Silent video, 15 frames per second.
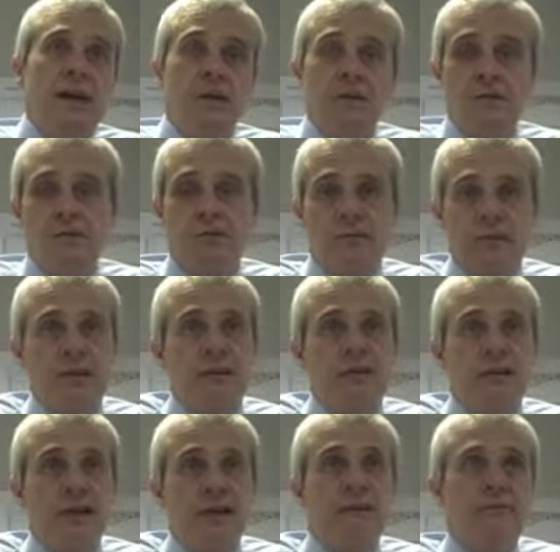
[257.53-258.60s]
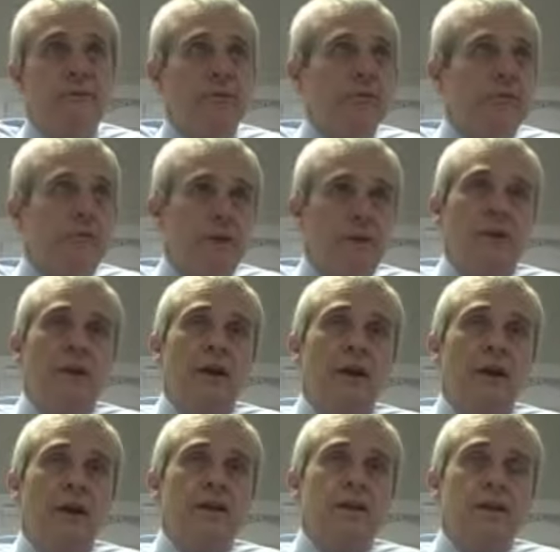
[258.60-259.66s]
It'll feel safe, it'll feel
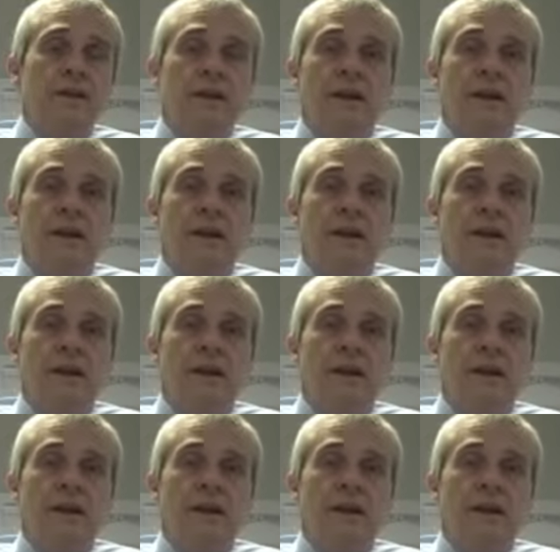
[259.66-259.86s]
nice.